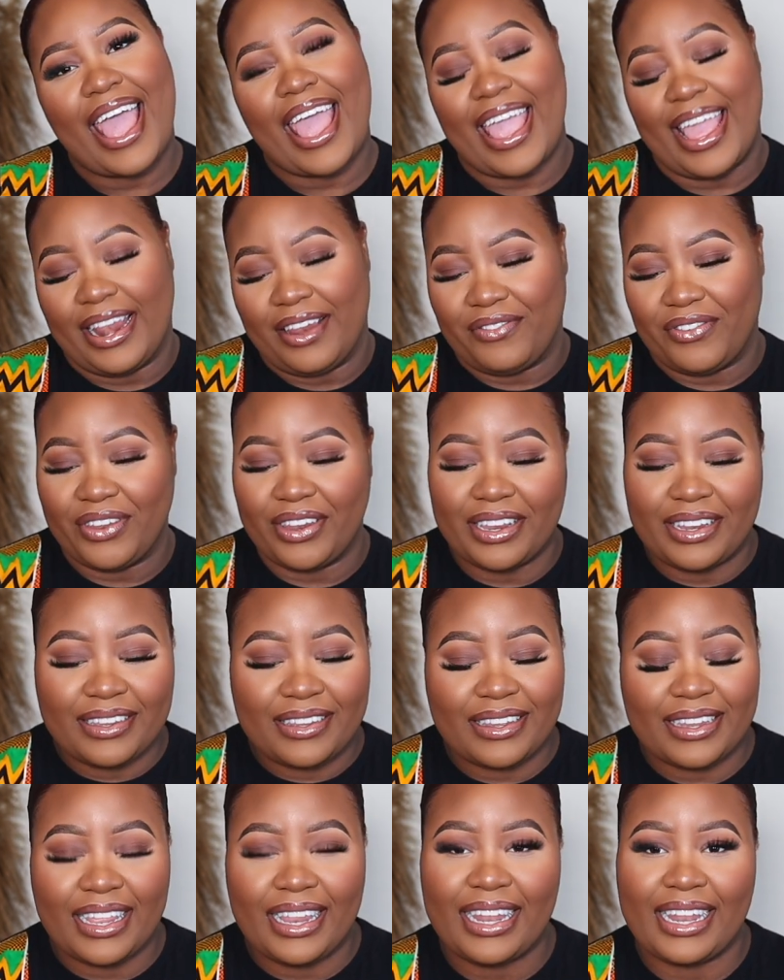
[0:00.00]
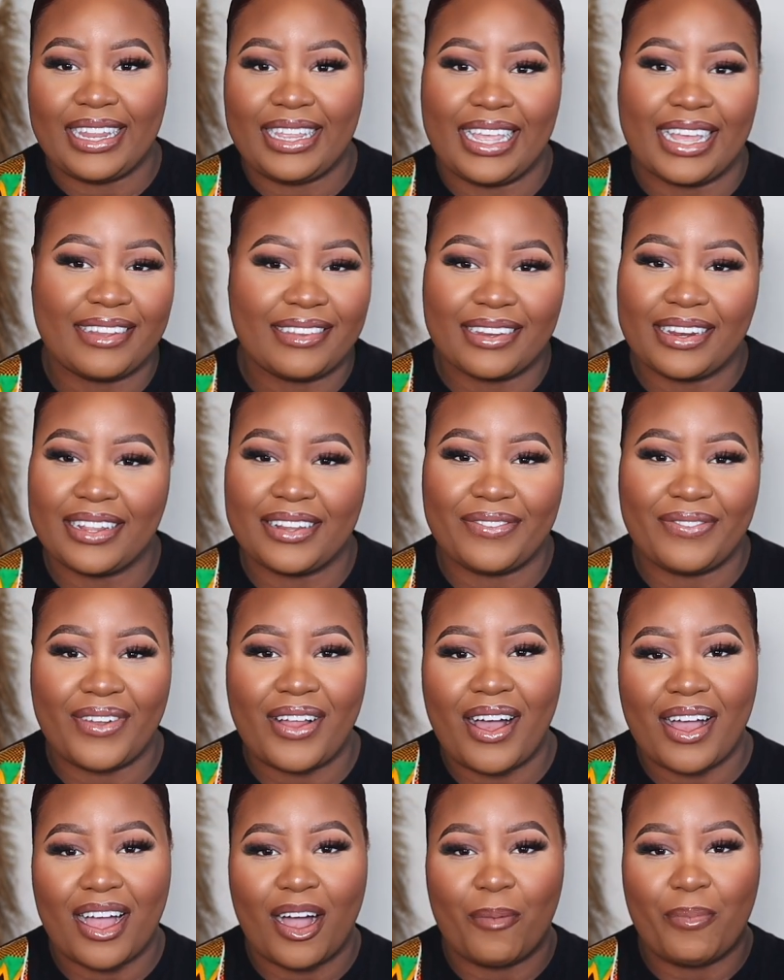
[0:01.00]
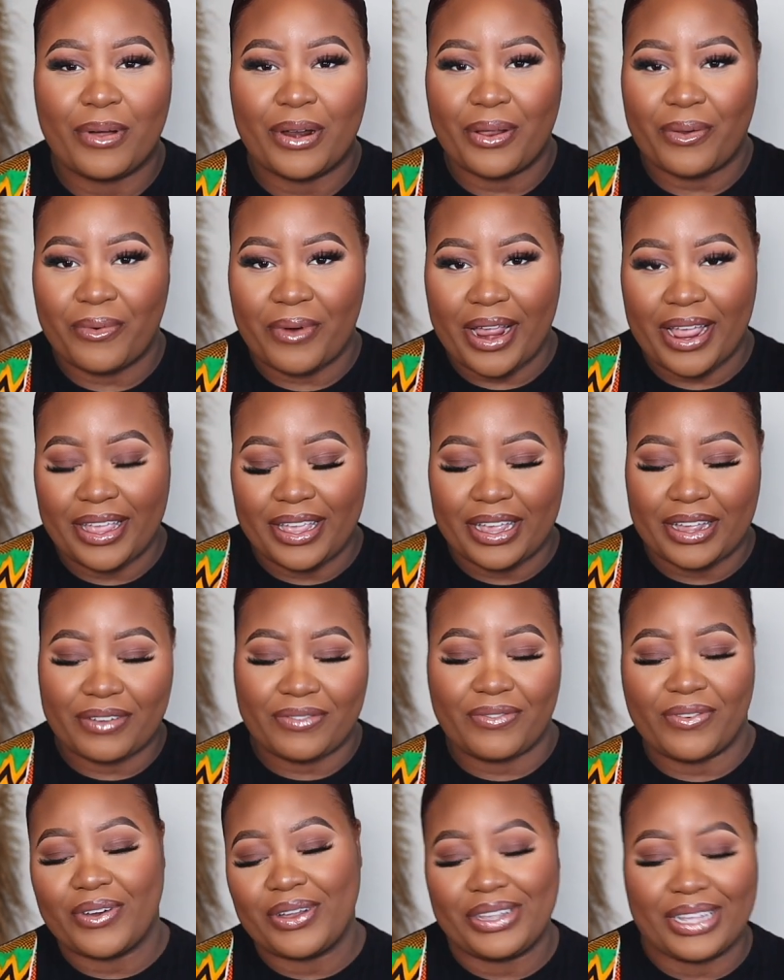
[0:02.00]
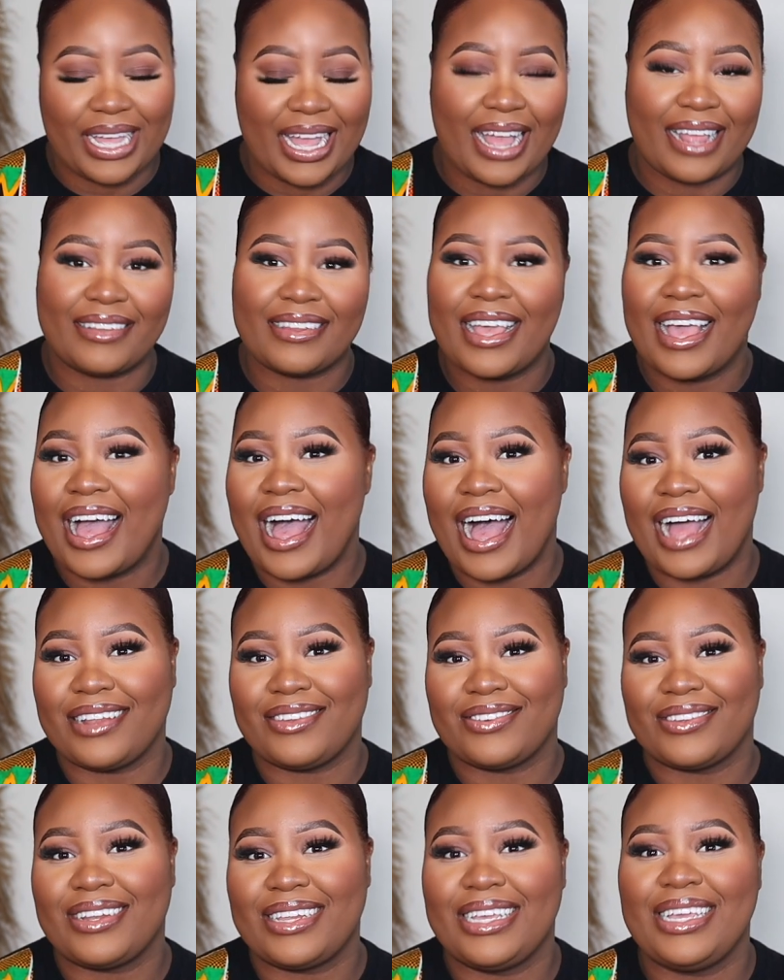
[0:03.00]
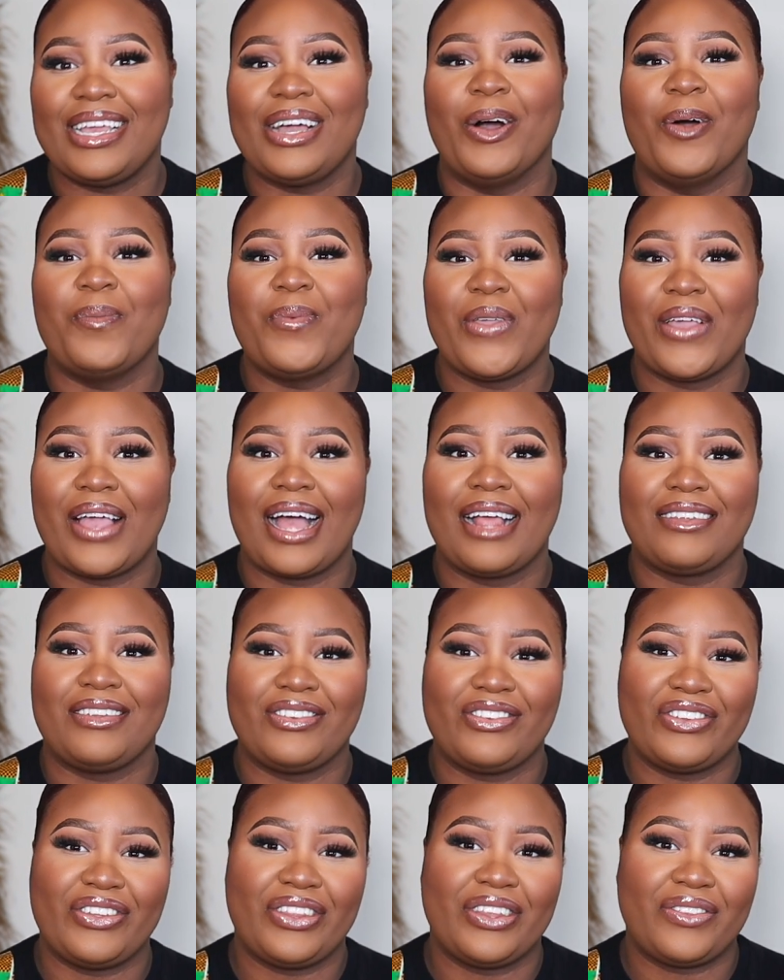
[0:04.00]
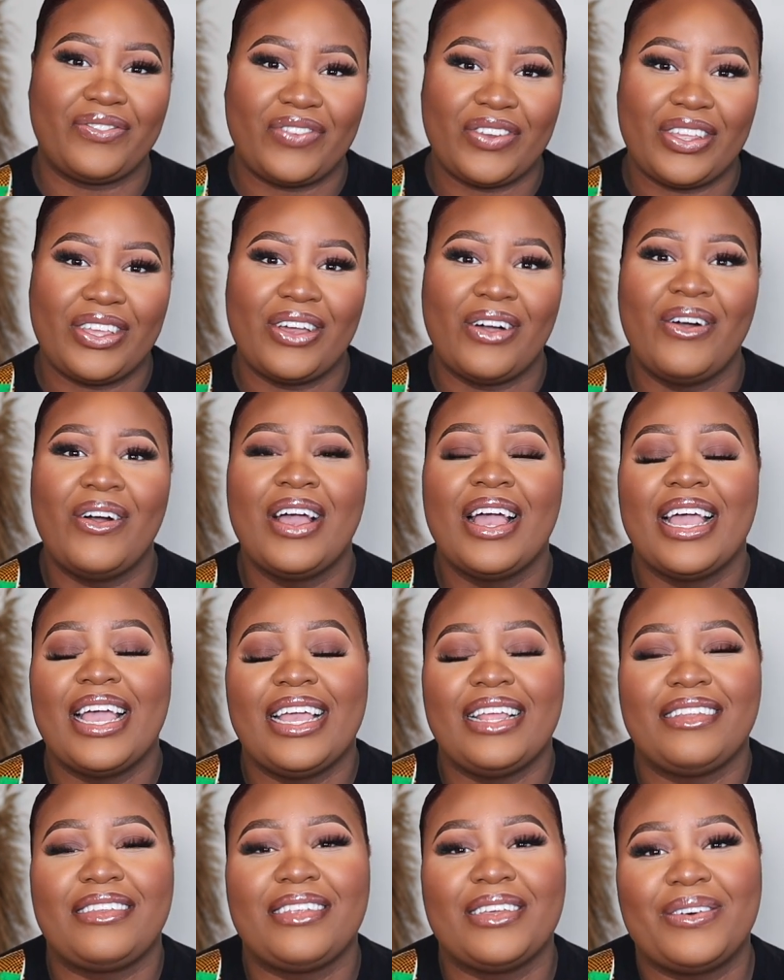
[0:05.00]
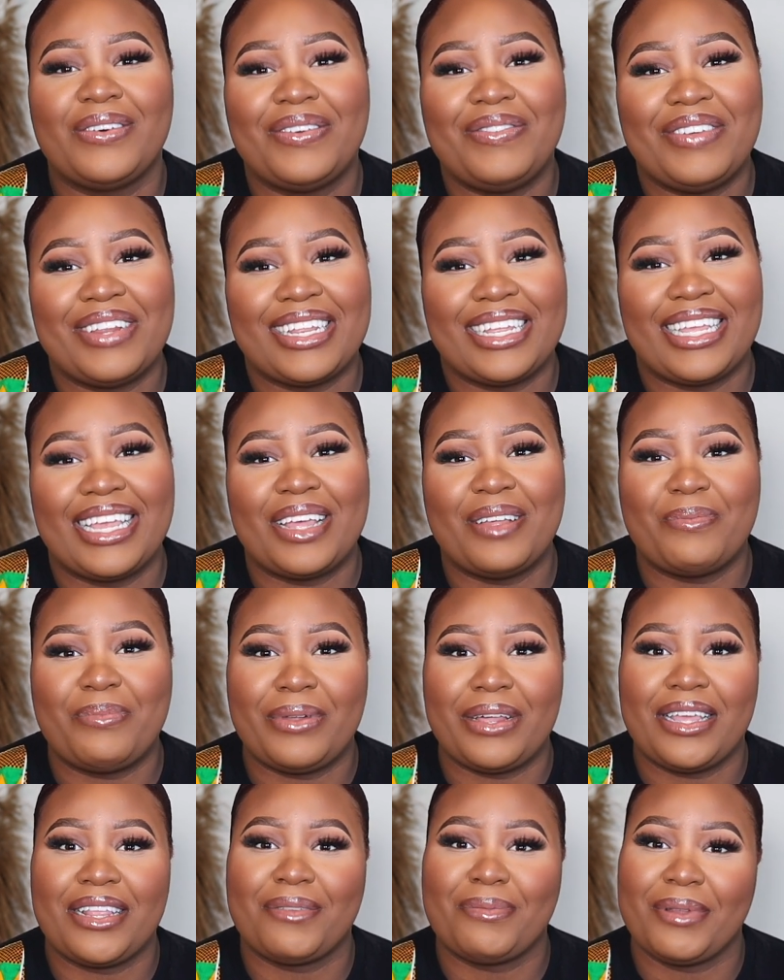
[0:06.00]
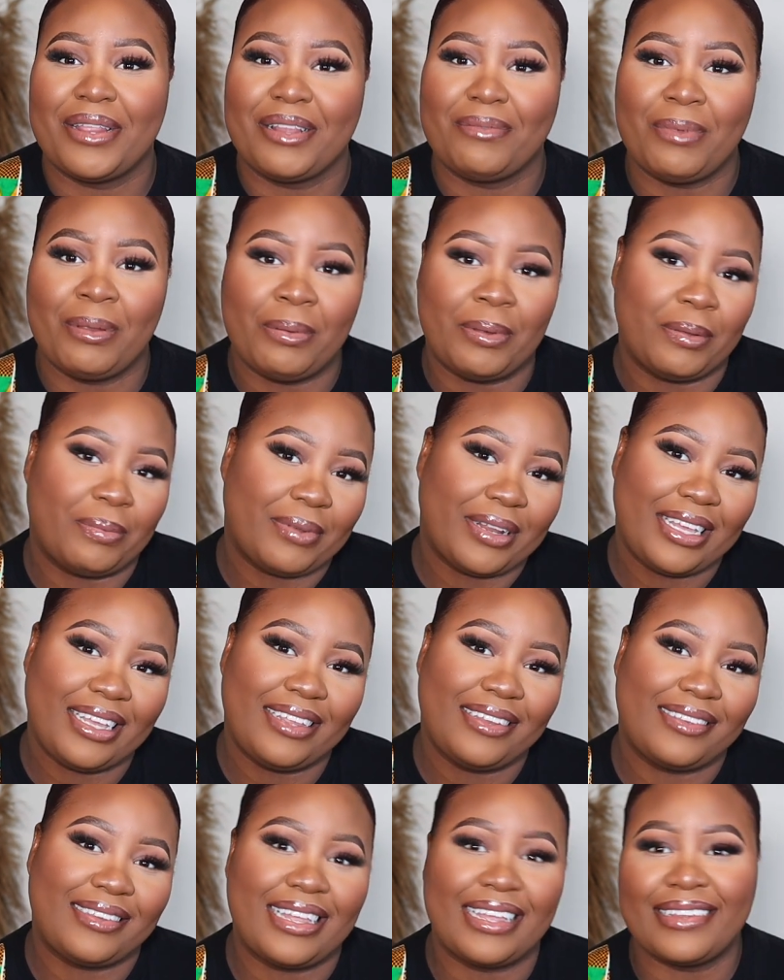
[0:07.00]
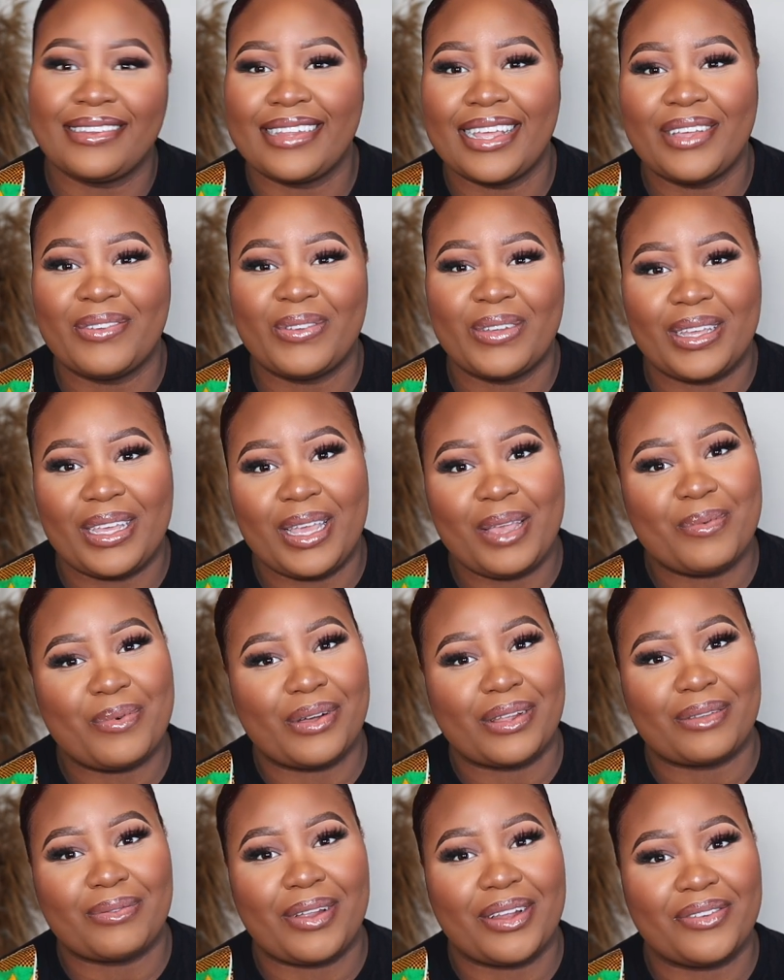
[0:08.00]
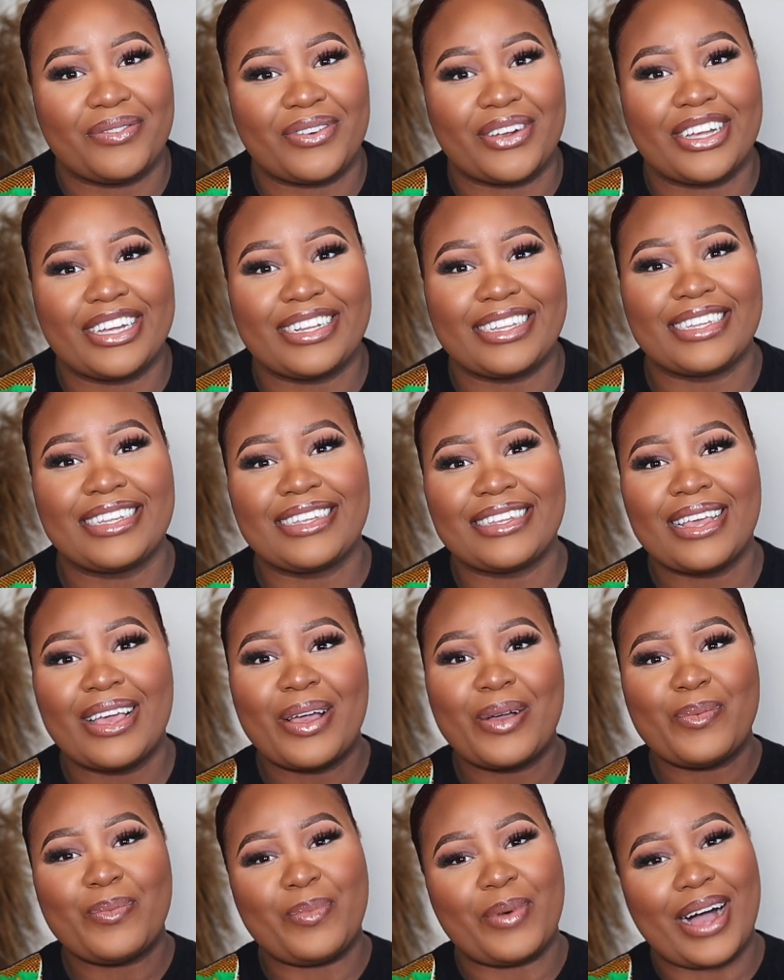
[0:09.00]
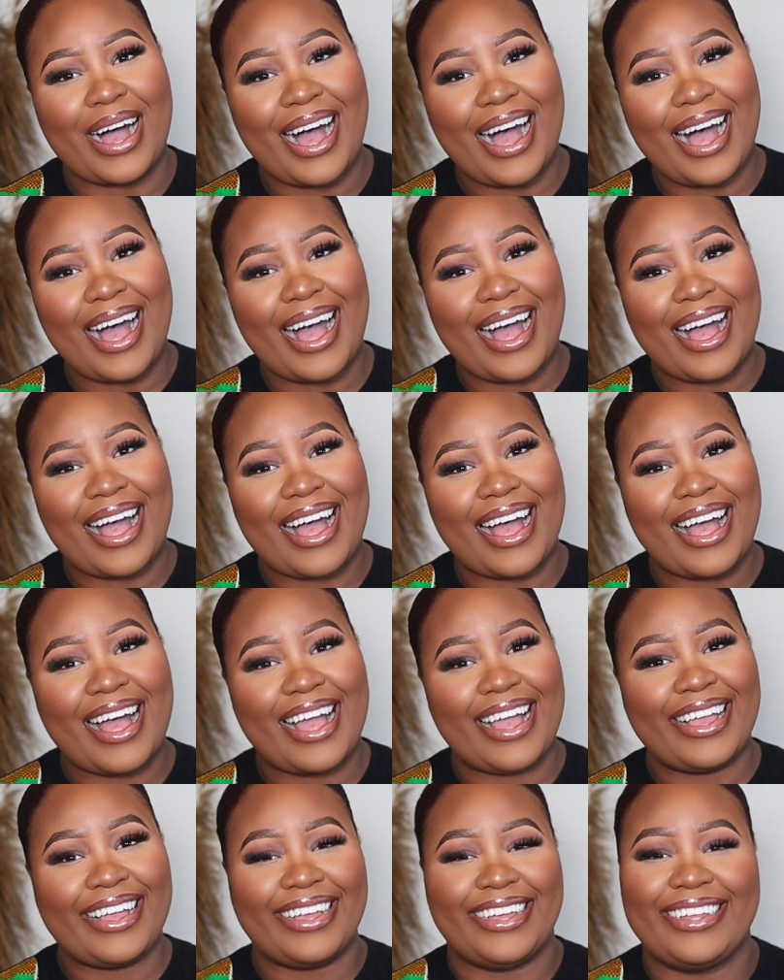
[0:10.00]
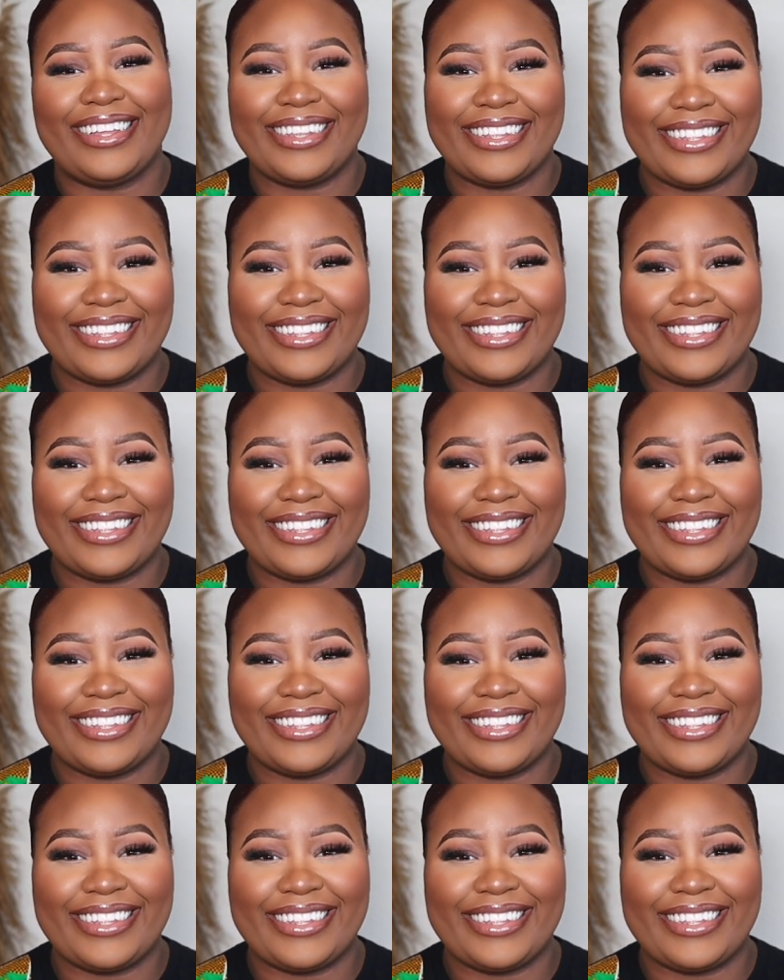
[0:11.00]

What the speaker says: And if you didn't see yesterday's vlog, I'll put it right here for you guys. I truly hope you guys enjoyed this video. Until we meet again, please, please, please, please stay safe and keep on smelling fragrances. Bye!